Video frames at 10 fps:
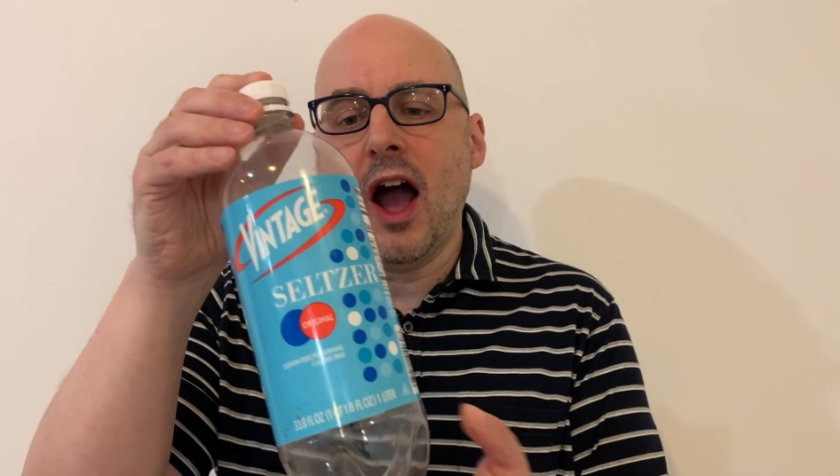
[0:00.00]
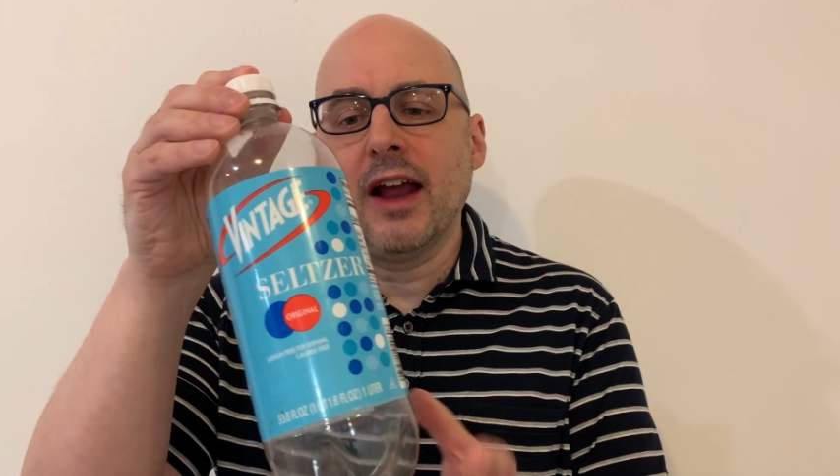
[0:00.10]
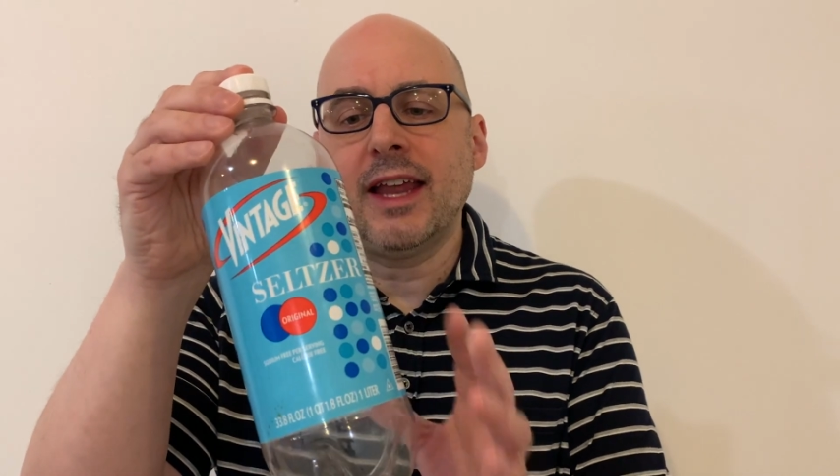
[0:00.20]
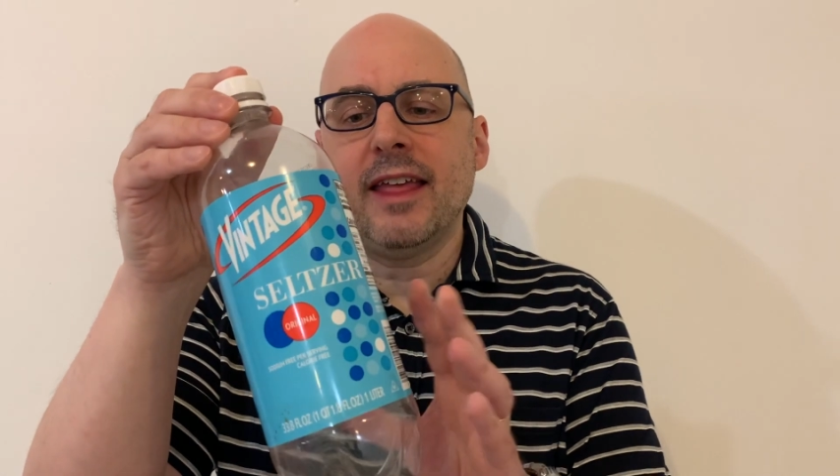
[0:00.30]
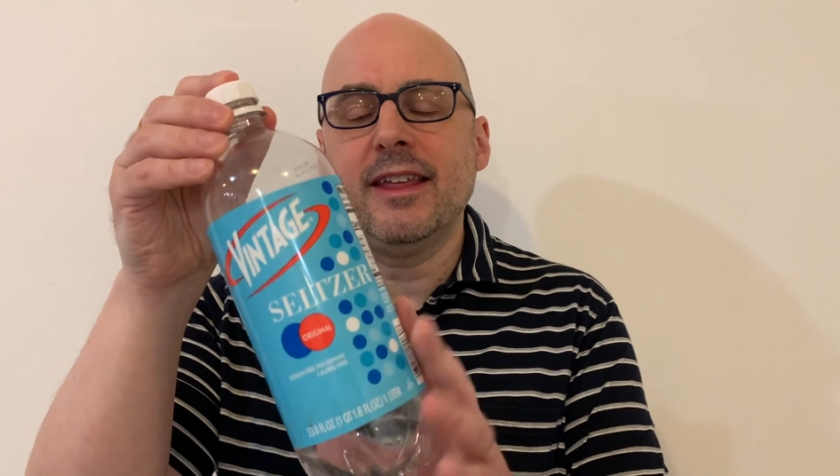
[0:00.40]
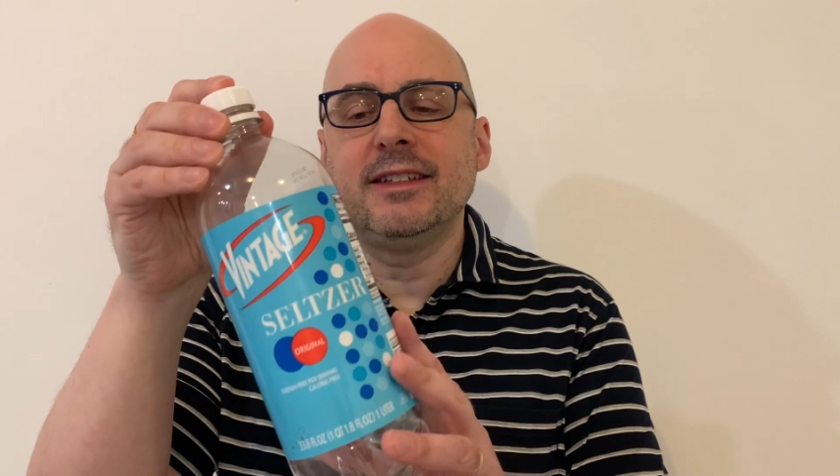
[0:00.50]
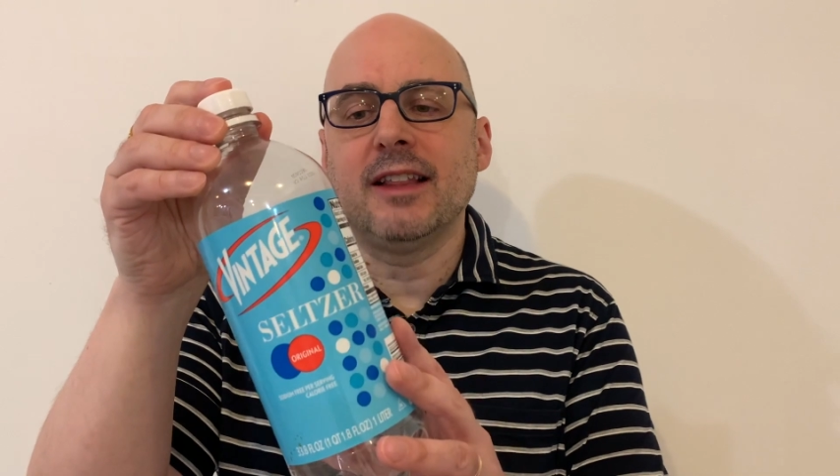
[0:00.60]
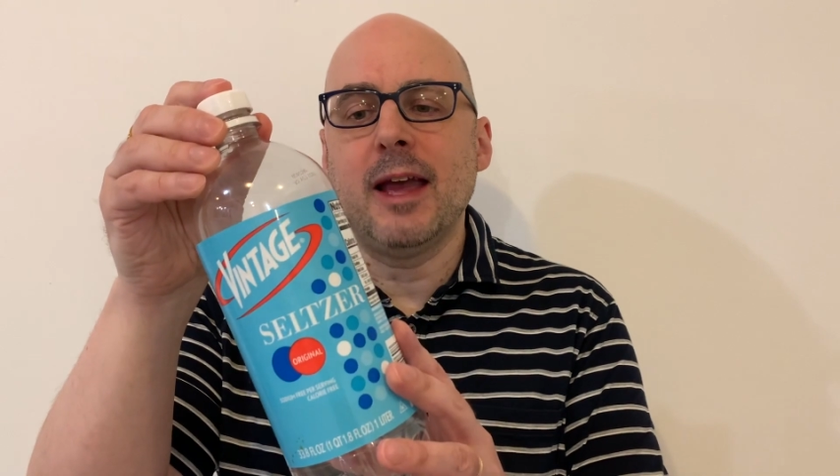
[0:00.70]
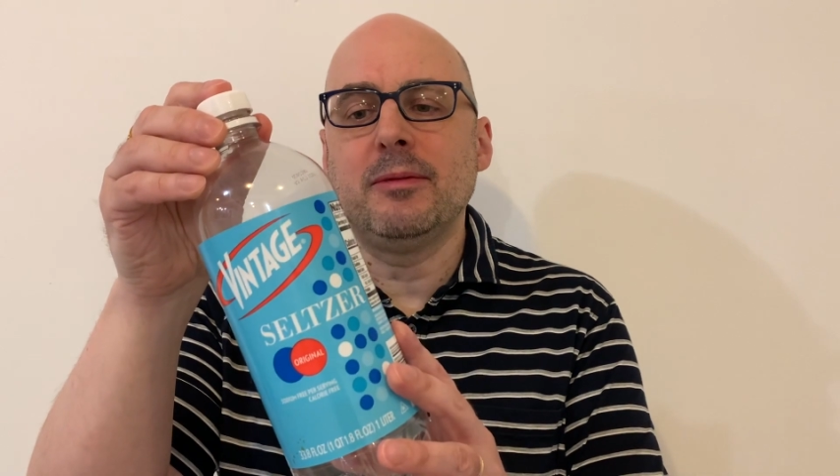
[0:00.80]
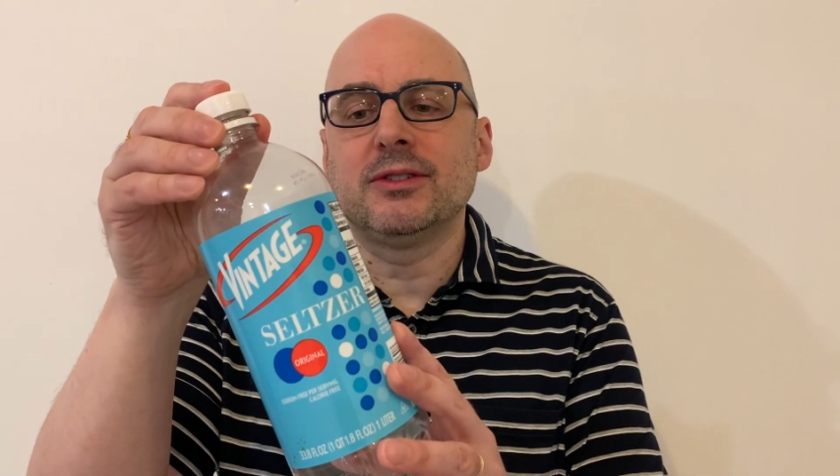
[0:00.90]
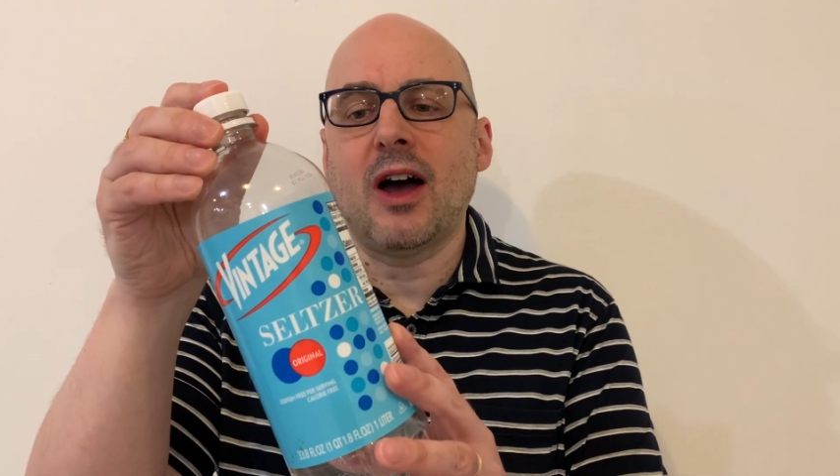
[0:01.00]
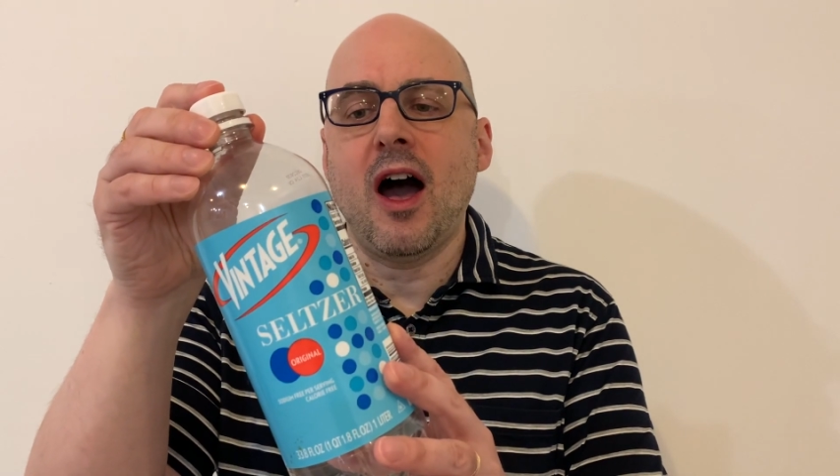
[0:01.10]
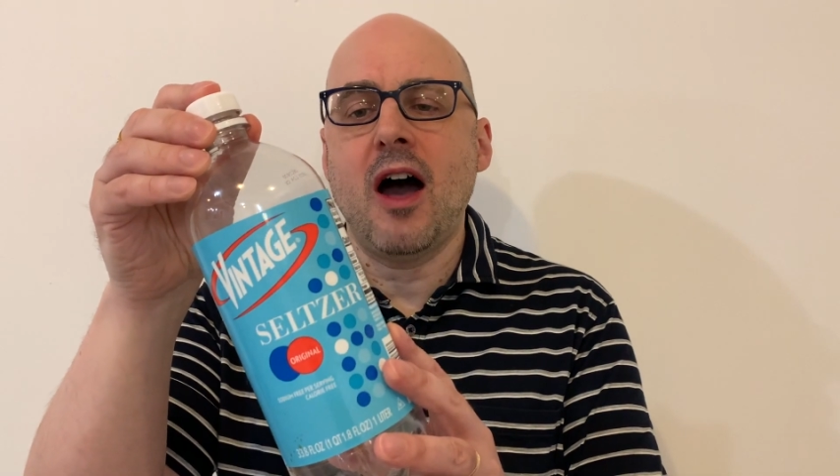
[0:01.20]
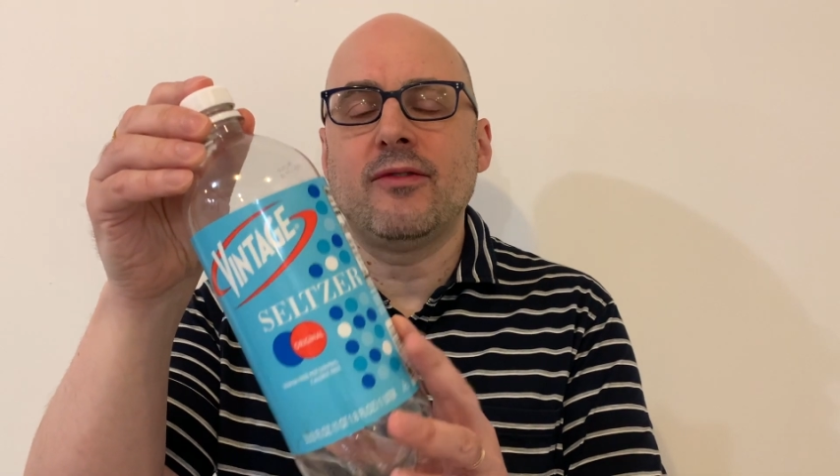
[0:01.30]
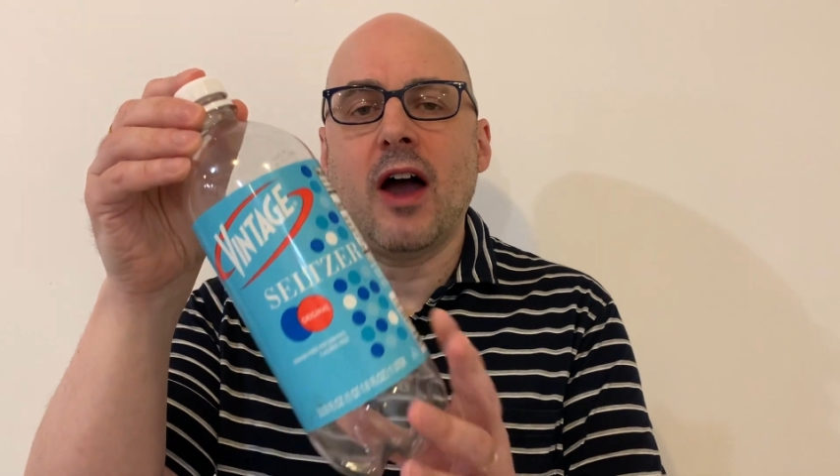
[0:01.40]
I take these labels off.